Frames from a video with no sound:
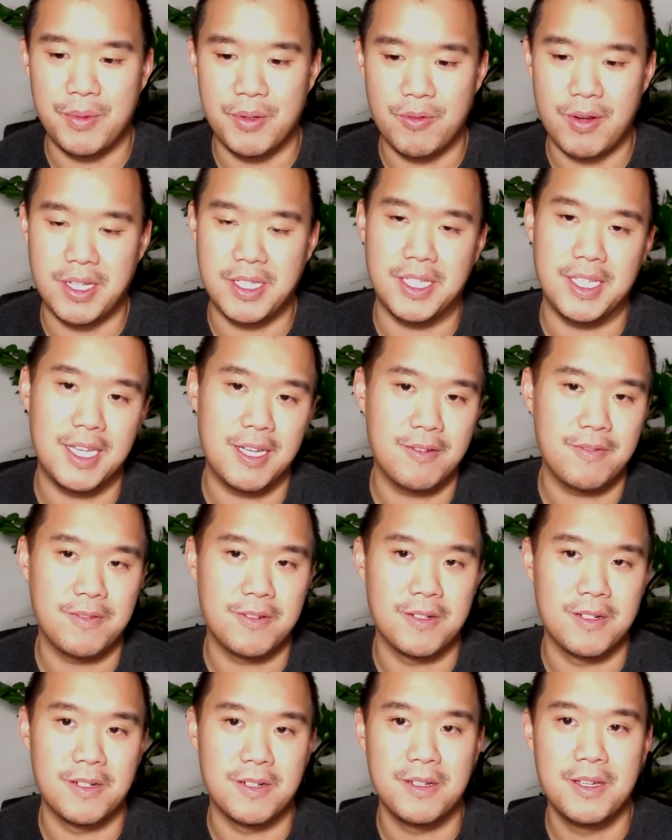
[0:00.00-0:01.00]
been renting out
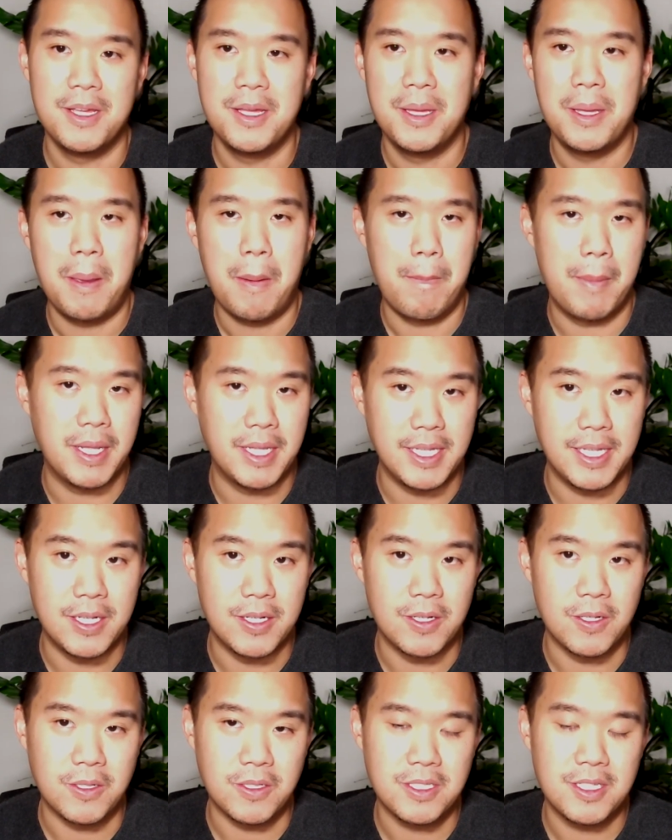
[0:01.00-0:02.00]
for many
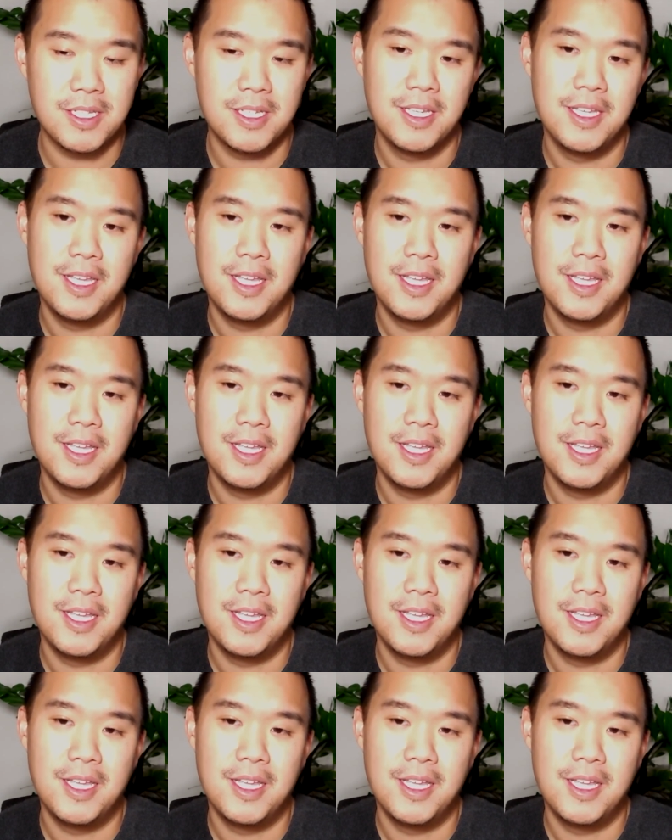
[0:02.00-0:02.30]
years.